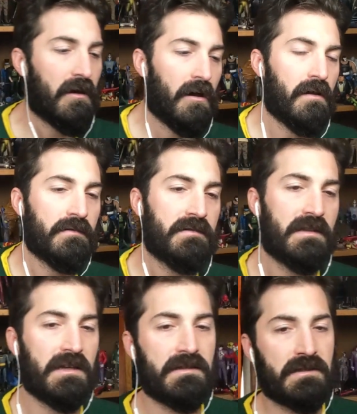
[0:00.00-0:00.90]
on
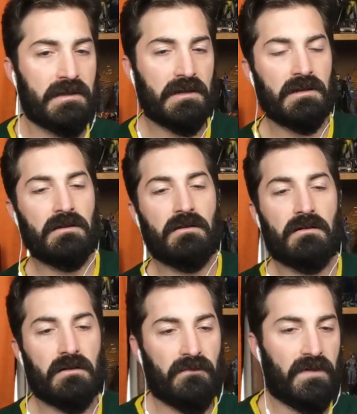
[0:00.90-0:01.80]
DC
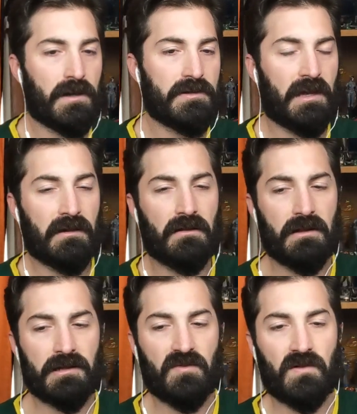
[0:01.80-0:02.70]
Figures and
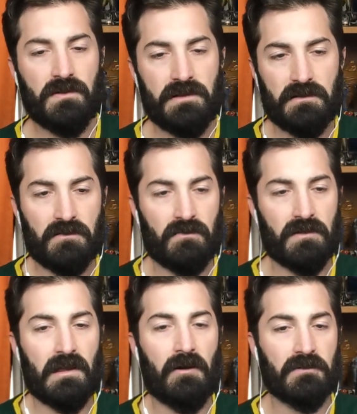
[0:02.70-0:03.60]
Collectibles,
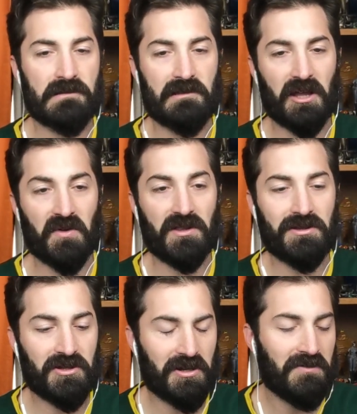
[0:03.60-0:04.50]
when that was the name of
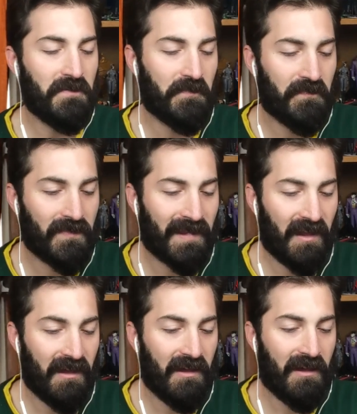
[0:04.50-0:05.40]
this show.
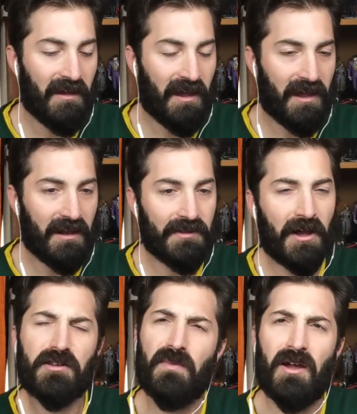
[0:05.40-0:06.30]
And I
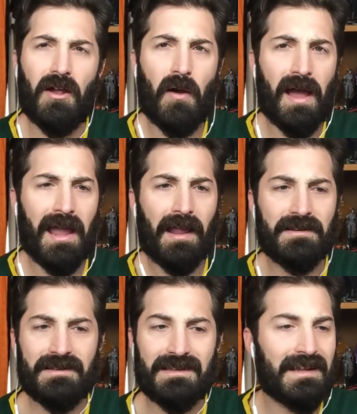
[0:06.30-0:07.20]
talked about how
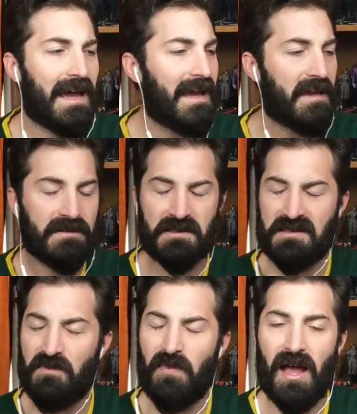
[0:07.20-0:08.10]
I
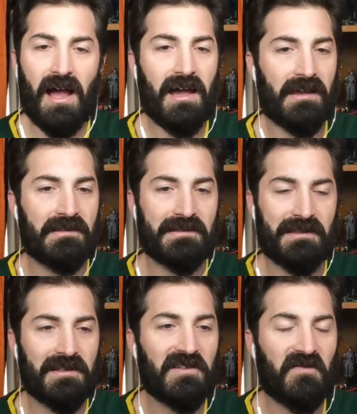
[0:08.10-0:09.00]
despised
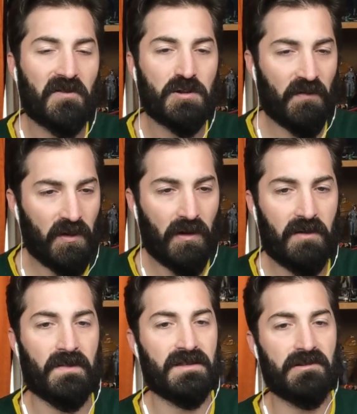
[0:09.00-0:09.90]
the first few
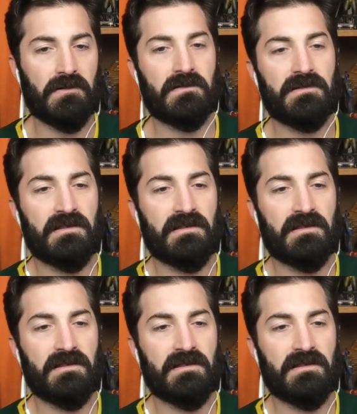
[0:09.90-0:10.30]
episodes.